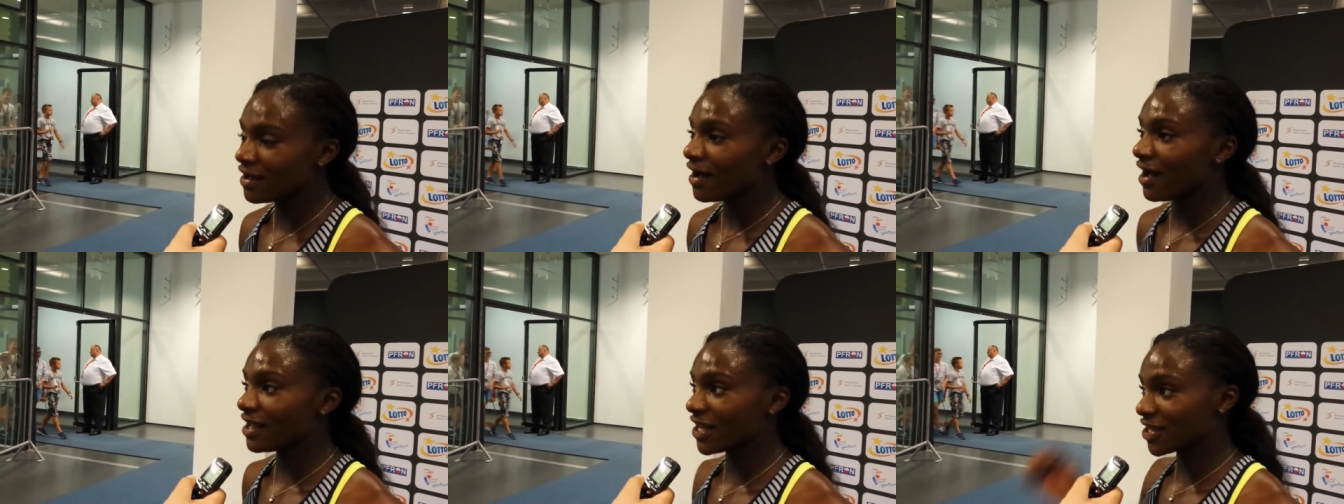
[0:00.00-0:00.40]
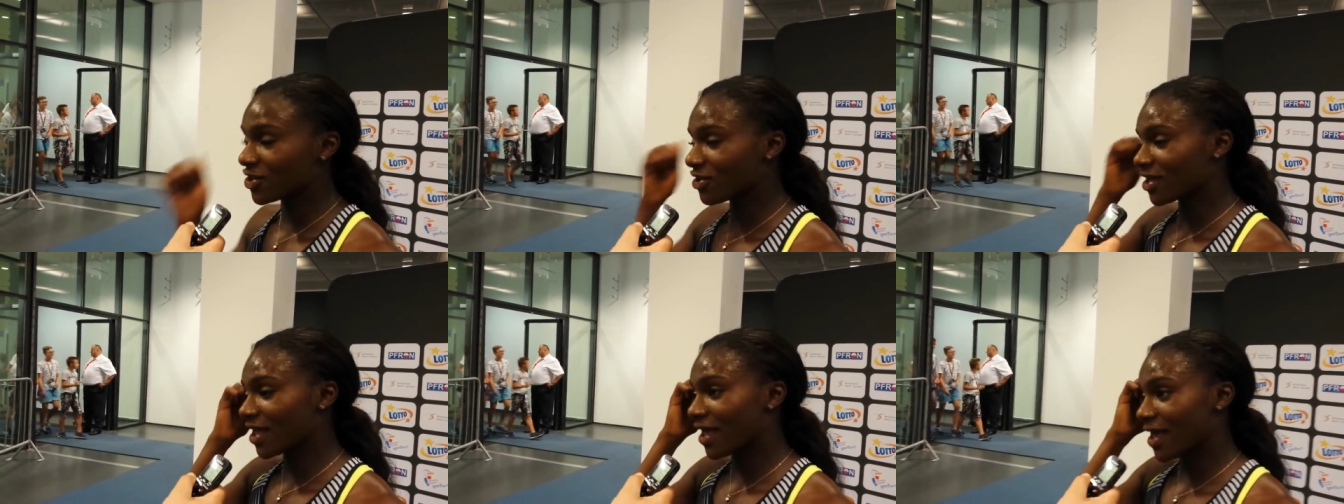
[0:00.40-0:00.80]
I like
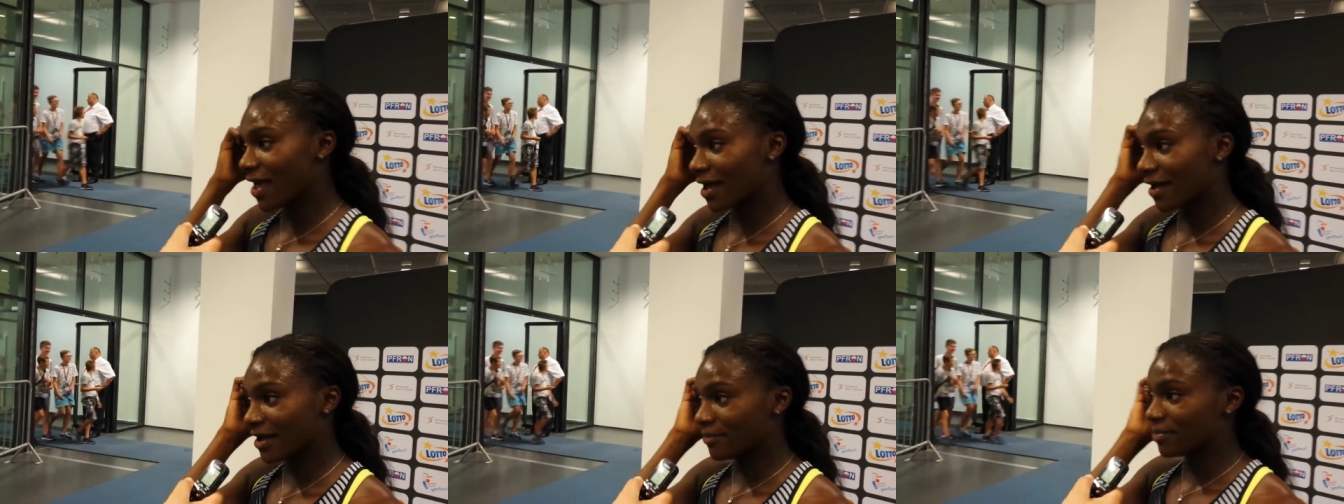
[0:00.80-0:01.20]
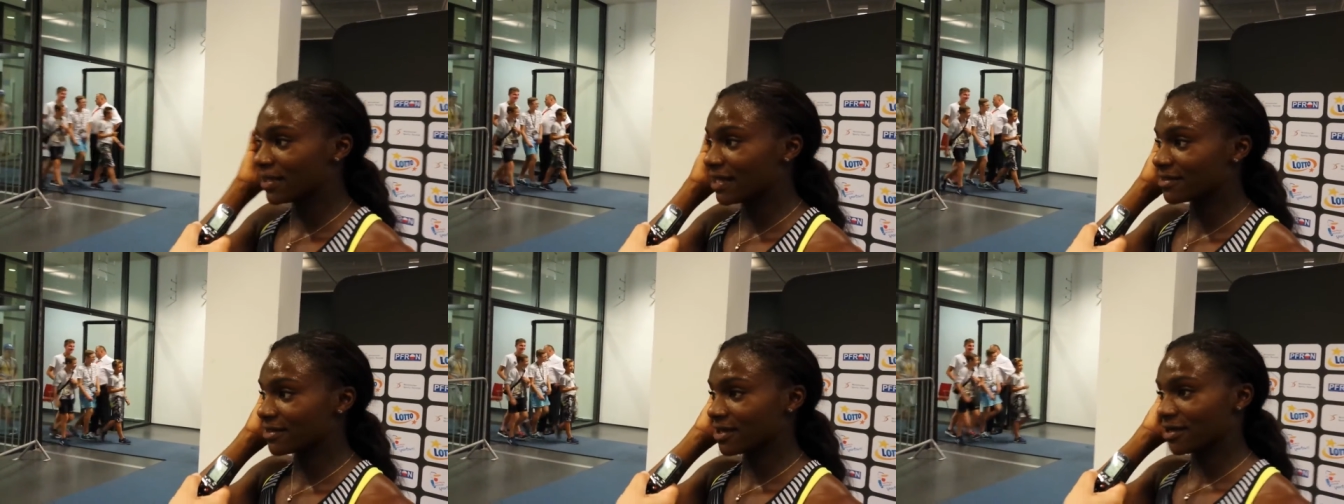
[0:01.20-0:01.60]
cooking. I
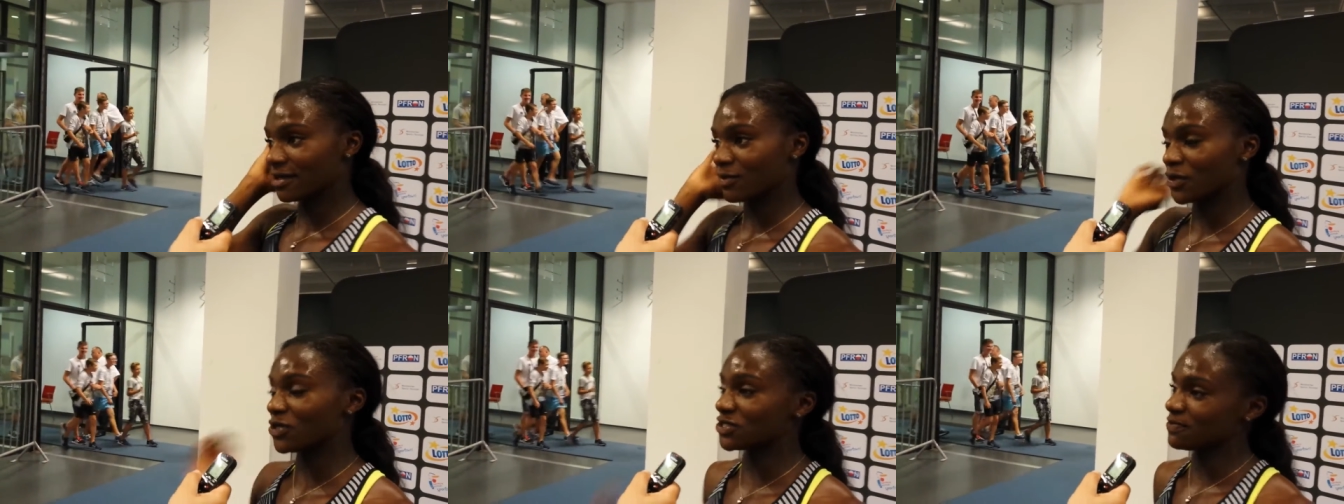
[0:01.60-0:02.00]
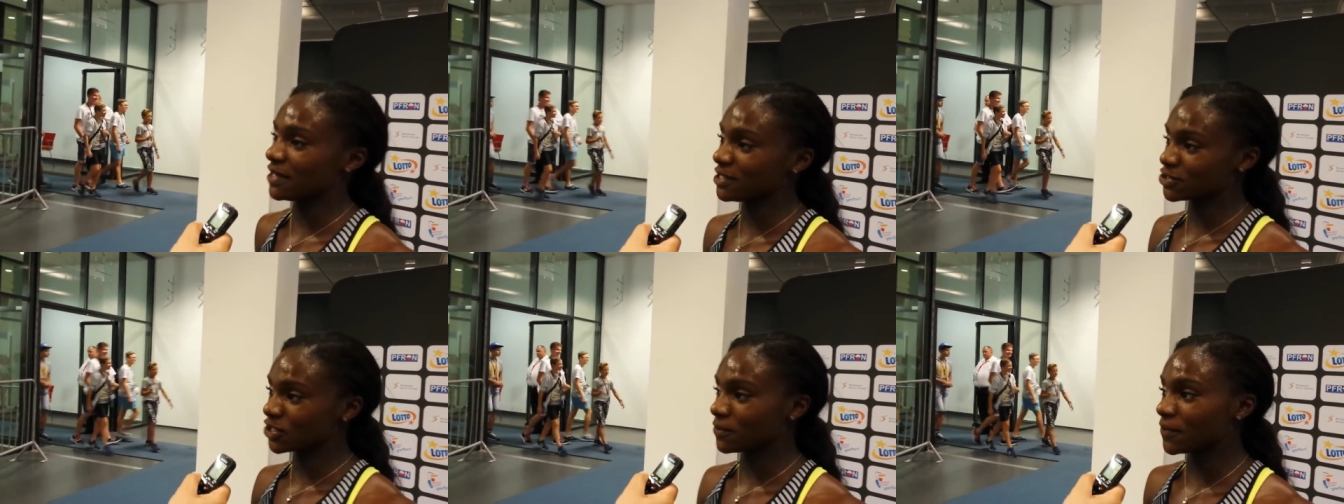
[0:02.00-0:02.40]
play the well, I used to play
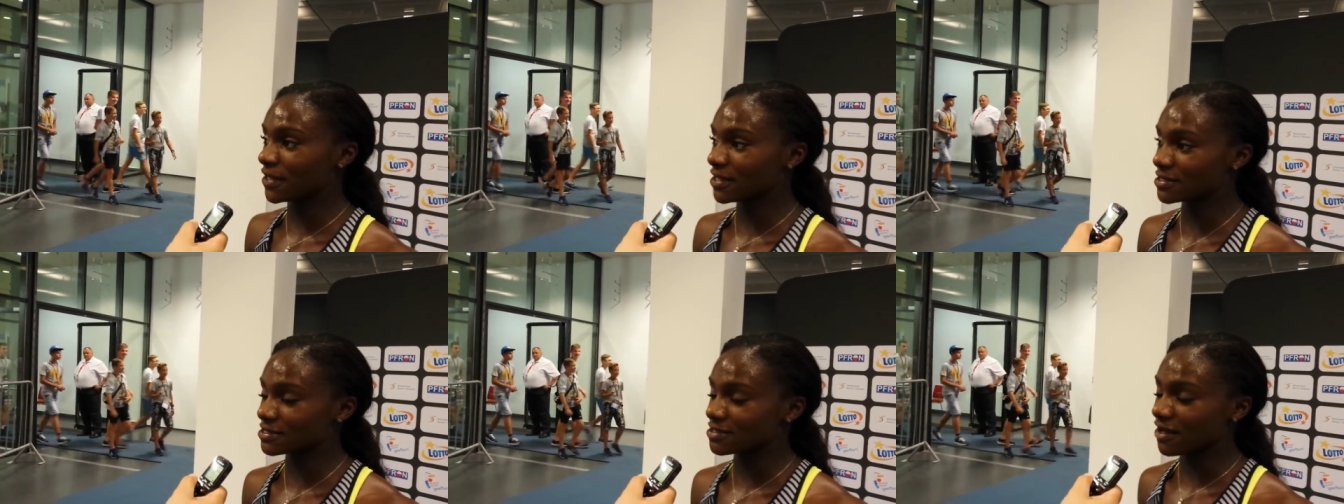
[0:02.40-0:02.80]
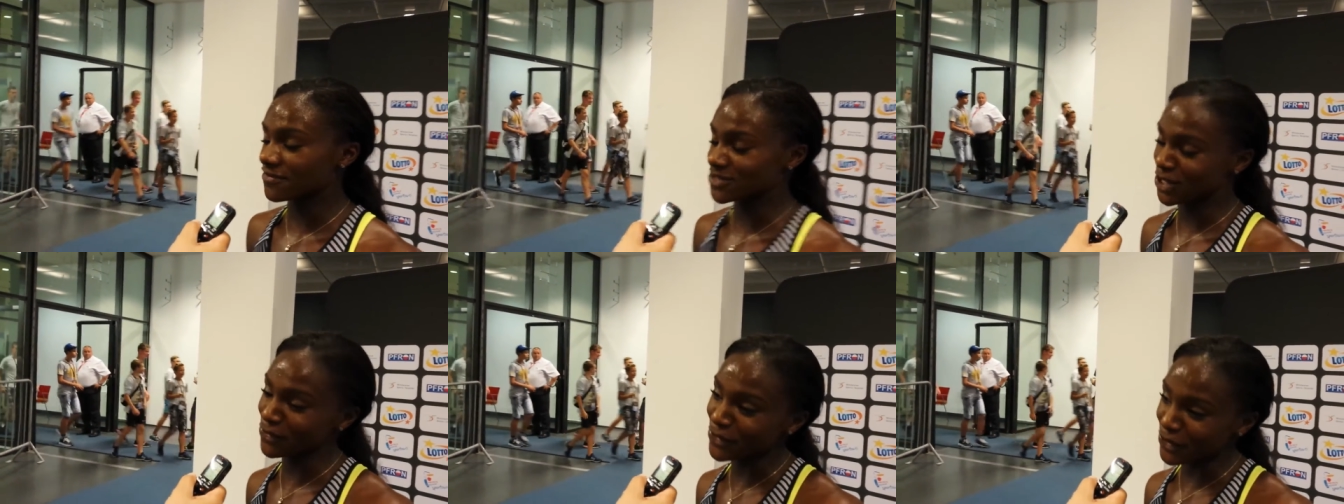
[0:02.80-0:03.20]
the trumpet and stuff.
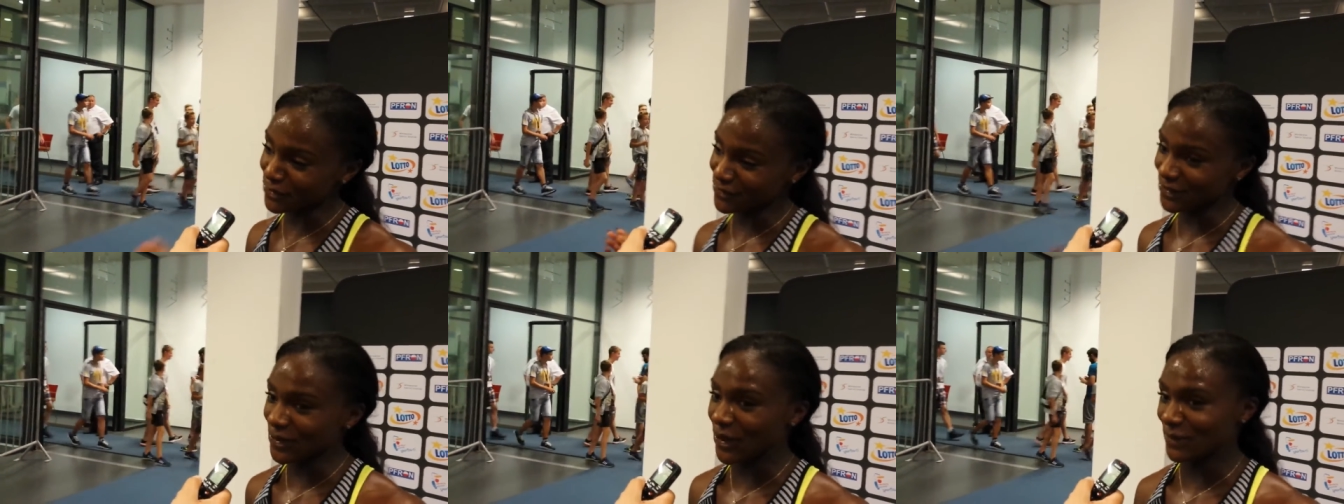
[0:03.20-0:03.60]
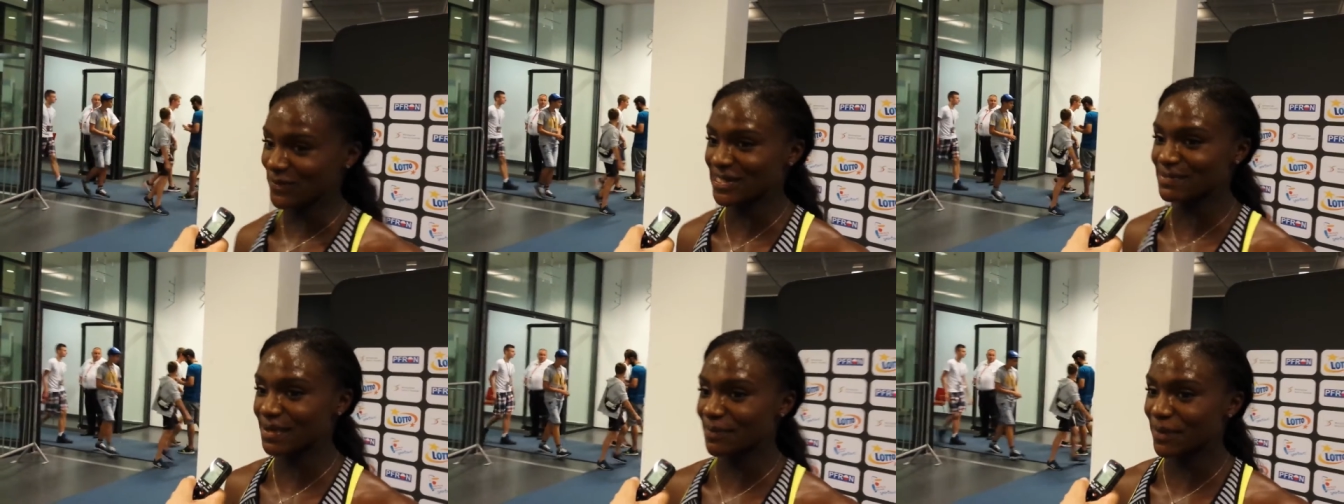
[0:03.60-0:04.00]
So I've got a few
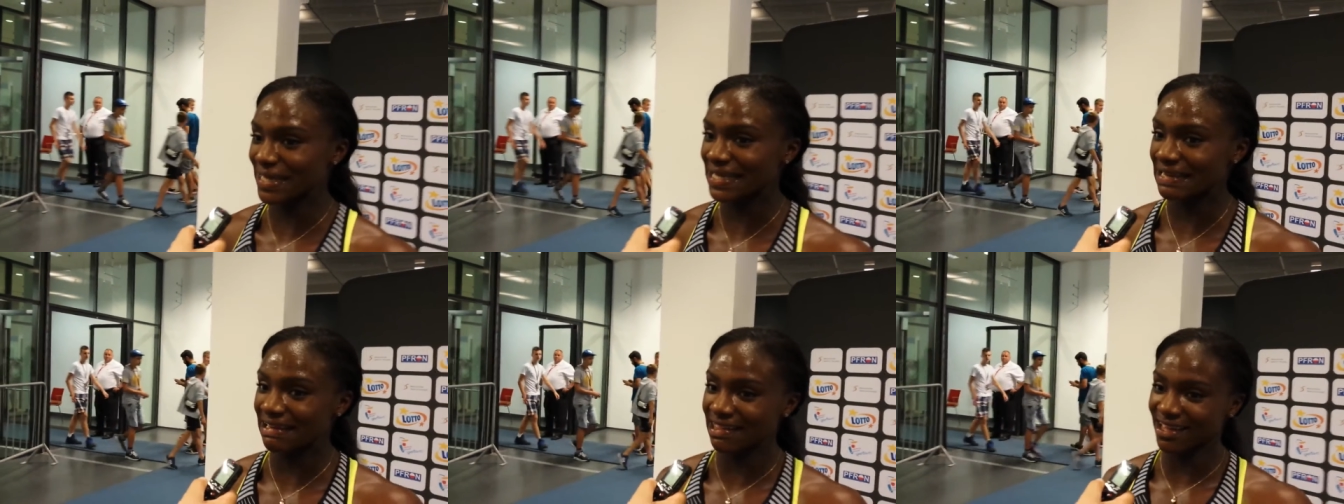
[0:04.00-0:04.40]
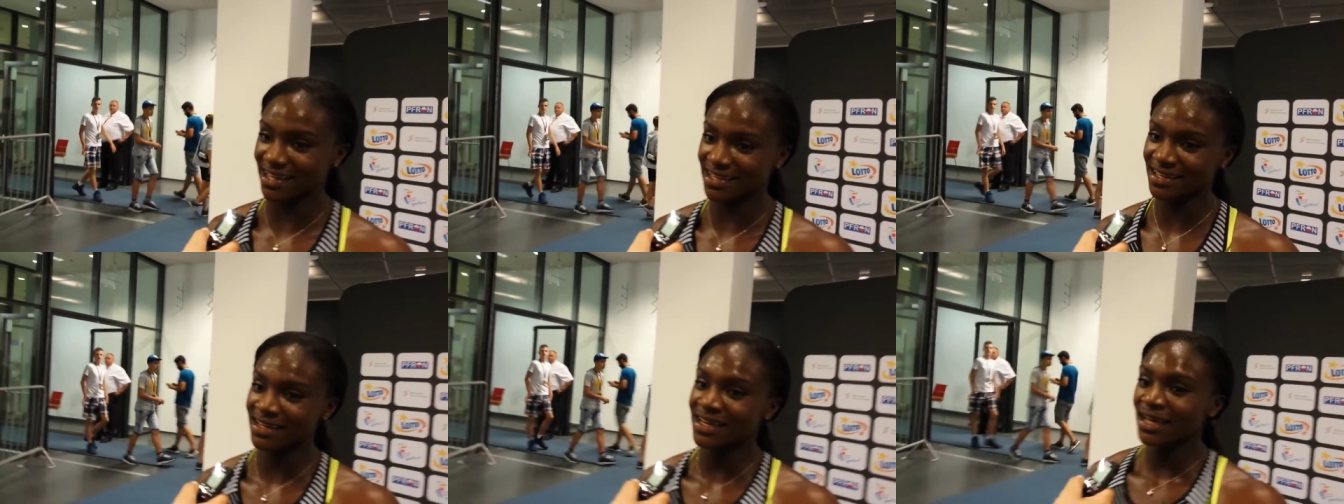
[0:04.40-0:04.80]
hobbies, but mainly I like
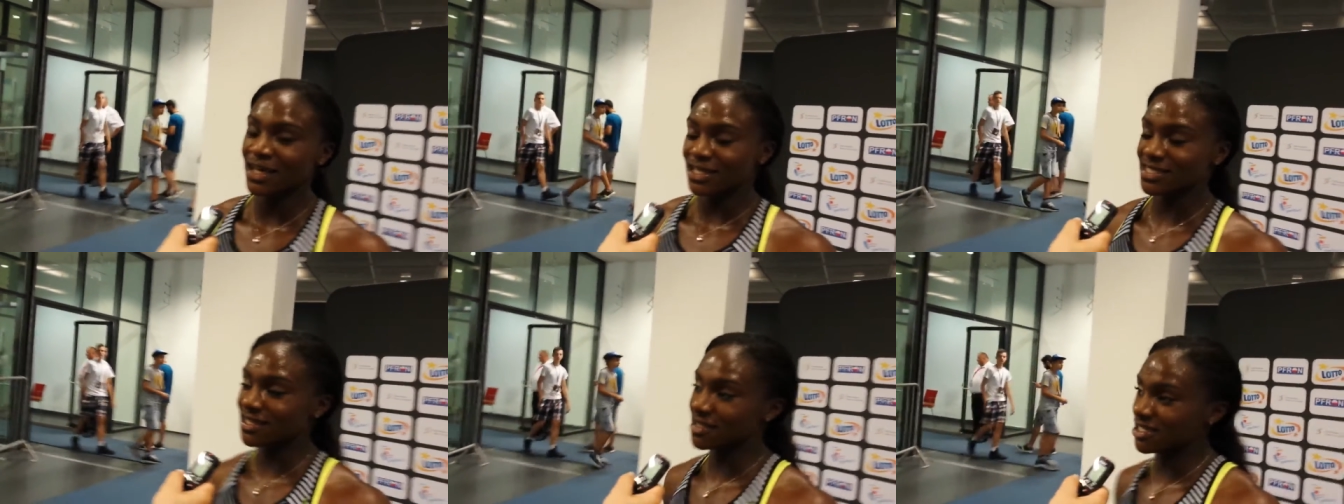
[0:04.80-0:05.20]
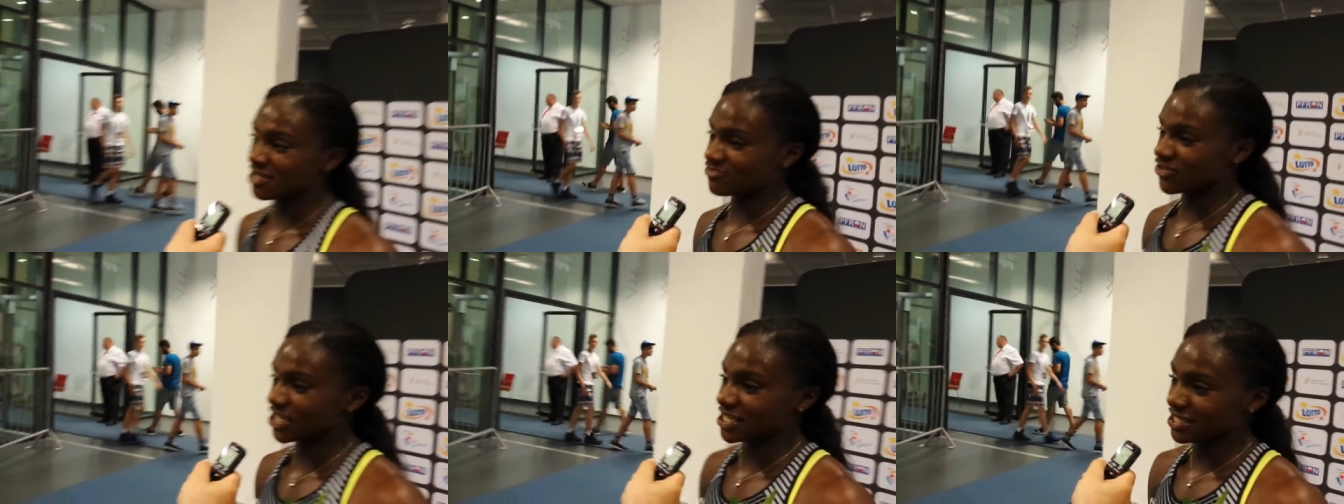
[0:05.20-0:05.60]
studying
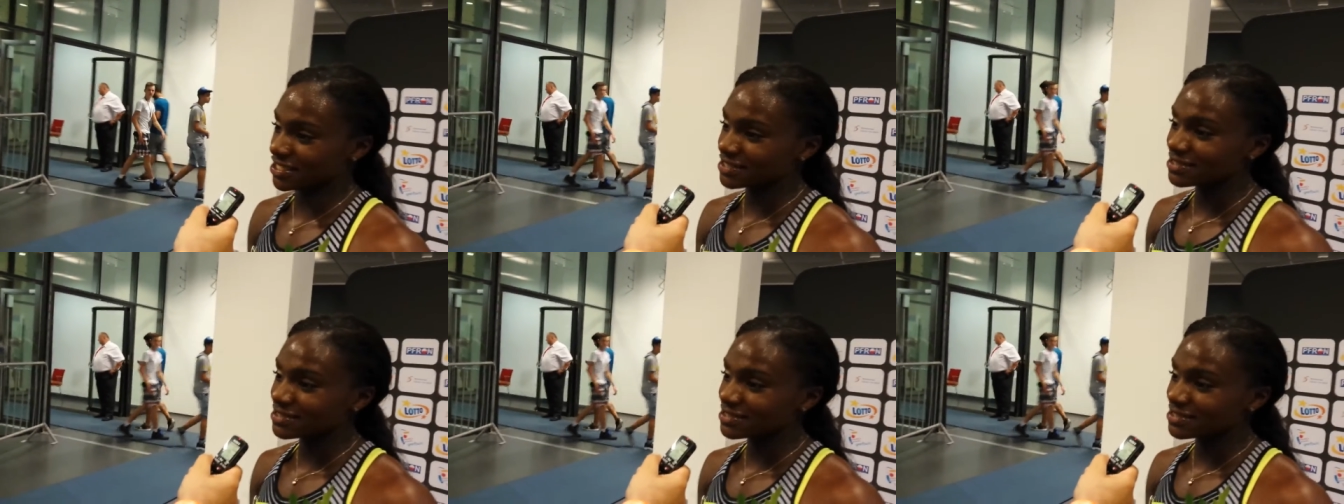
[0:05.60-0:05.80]
and running.